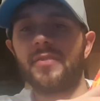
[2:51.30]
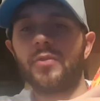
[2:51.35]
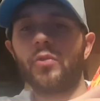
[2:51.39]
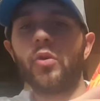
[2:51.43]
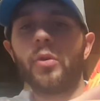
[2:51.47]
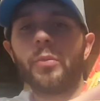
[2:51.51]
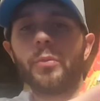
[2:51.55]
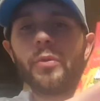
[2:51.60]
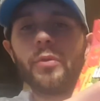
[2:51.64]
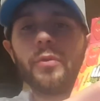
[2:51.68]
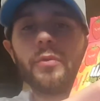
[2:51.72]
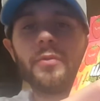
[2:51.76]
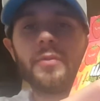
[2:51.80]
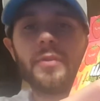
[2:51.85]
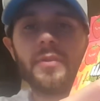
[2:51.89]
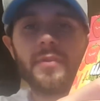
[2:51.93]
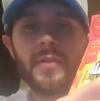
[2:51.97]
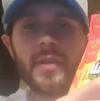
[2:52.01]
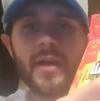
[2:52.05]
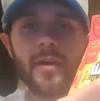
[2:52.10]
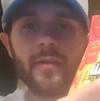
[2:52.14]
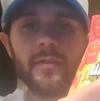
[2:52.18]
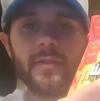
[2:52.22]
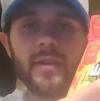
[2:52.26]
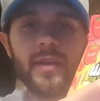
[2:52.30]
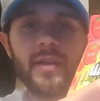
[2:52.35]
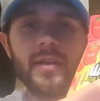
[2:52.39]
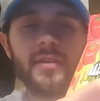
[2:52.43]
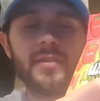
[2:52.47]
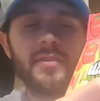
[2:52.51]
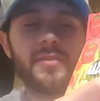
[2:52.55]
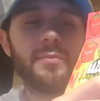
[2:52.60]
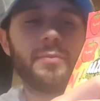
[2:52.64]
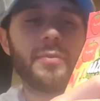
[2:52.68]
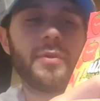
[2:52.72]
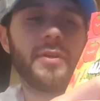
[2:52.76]
normal
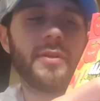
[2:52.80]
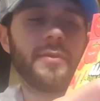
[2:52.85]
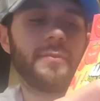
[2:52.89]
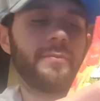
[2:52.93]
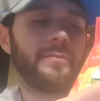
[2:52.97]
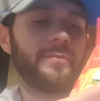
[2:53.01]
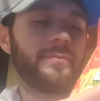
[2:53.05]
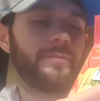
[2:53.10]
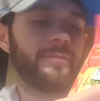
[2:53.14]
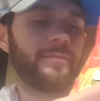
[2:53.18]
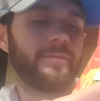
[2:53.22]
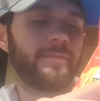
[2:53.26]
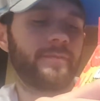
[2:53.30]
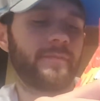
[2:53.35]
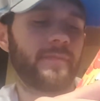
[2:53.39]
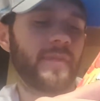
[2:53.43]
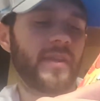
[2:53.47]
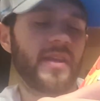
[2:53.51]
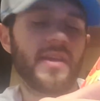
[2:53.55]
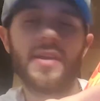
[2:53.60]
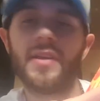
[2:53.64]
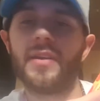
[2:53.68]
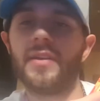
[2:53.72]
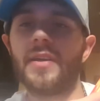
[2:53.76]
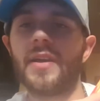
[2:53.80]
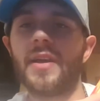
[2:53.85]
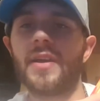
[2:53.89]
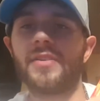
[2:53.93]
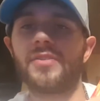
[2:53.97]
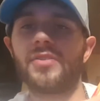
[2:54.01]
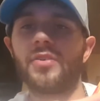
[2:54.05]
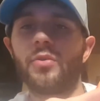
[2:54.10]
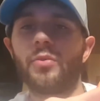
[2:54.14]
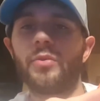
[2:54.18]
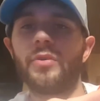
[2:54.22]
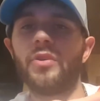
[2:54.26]
nowadays, but yeah,
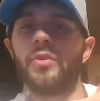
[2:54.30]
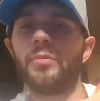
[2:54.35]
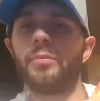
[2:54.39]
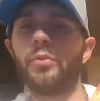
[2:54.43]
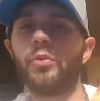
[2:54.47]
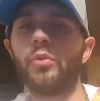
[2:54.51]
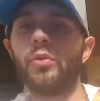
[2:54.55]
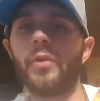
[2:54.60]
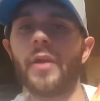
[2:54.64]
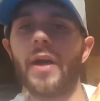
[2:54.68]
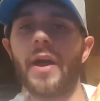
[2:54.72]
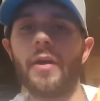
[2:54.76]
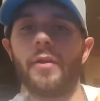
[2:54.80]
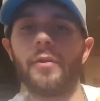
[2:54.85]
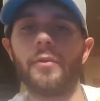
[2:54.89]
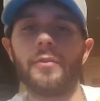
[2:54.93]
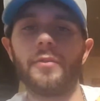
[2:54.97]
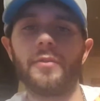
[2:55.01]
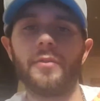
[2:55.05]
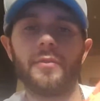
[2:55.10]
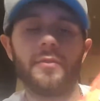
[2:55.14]
so when you pull out